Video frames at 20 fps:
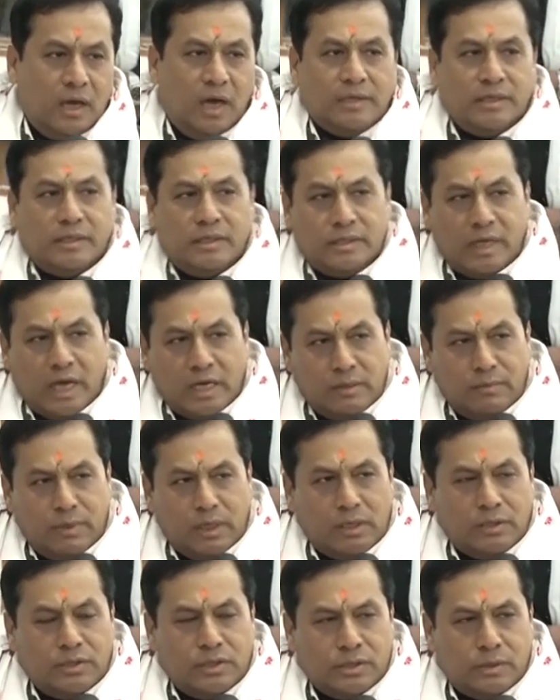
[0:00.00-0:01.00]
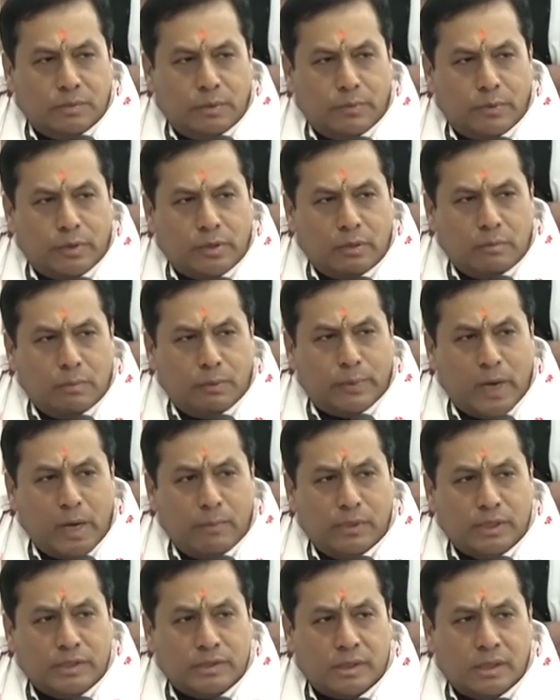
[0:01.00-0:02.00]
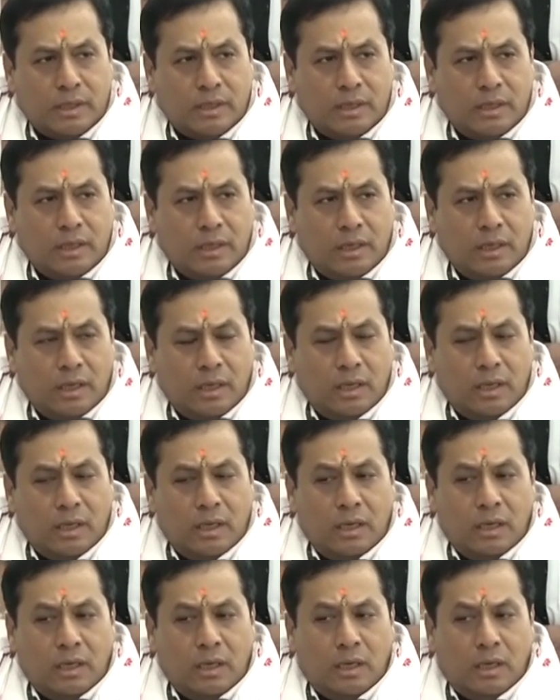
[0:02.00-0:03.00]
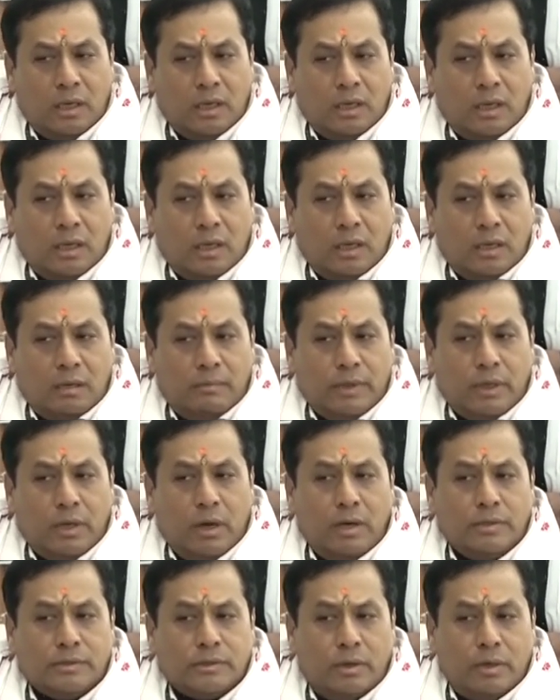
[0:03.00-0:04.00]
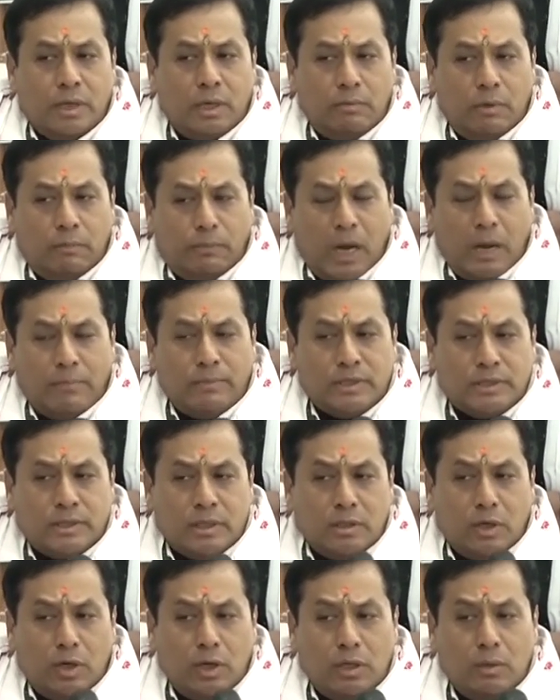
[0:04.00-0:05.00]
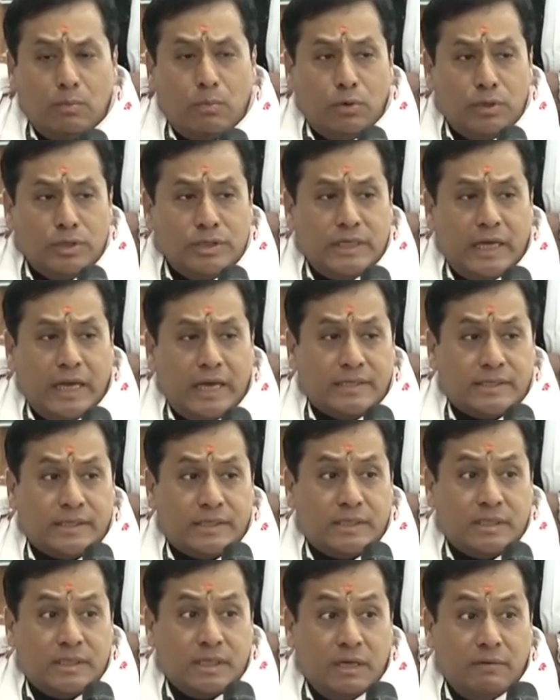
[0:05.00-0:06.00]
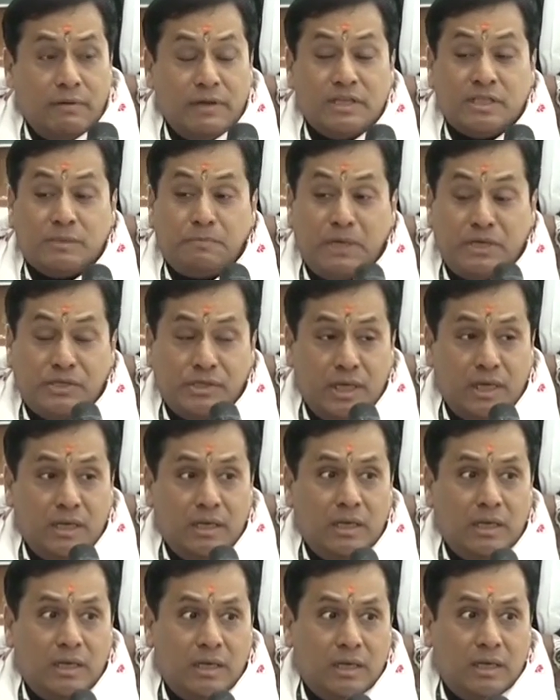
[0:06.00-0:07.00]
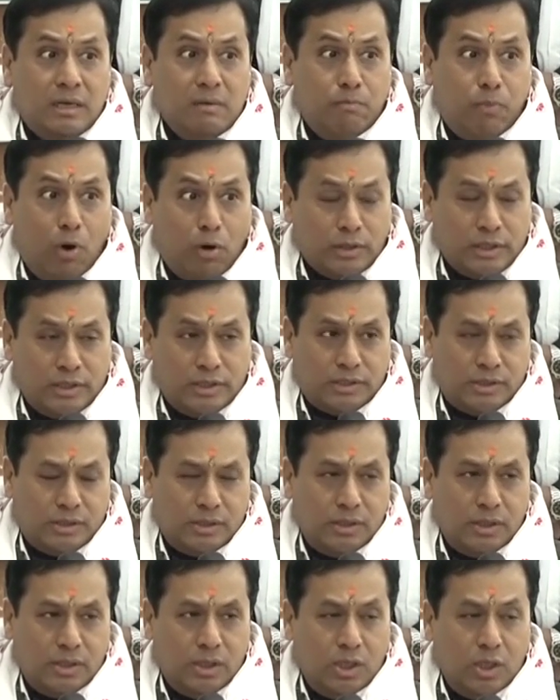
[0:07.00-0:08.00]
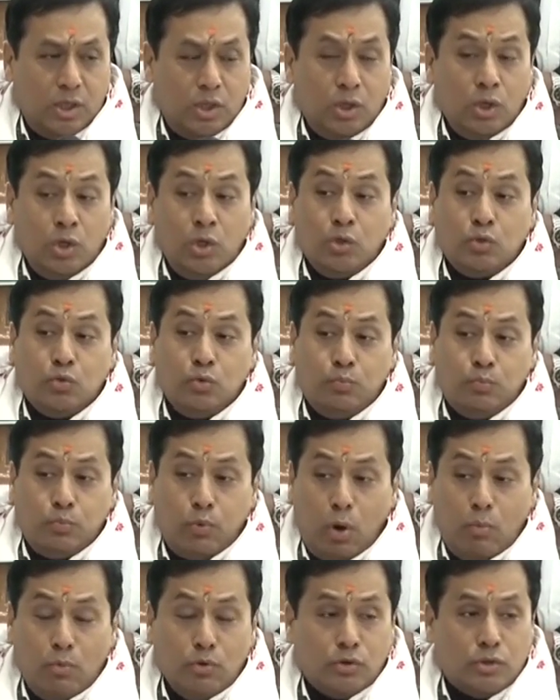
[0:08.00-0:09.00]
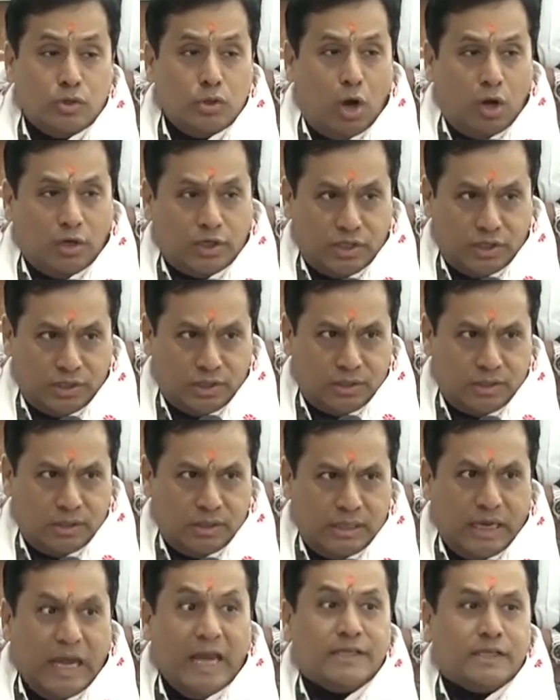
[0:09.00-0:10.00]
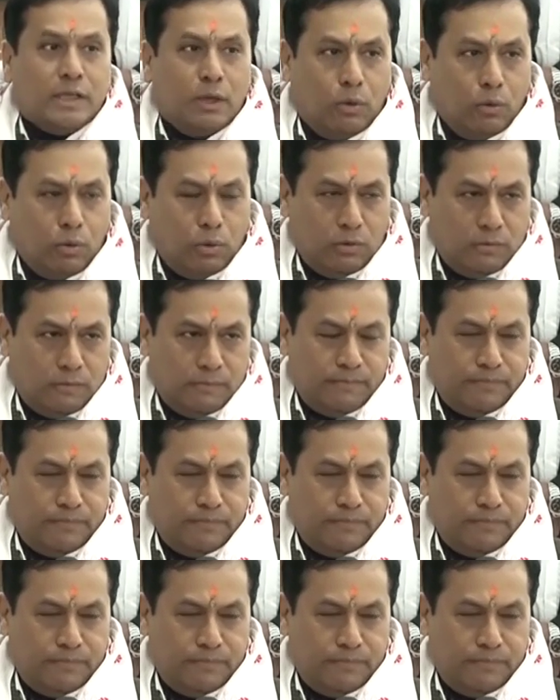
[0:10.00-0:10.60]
under the dynamic leadership of Honorable Prime Minister. Because Honorable Prime Minister Narendra Modi ji has given special importance to promote Northeast as a whole.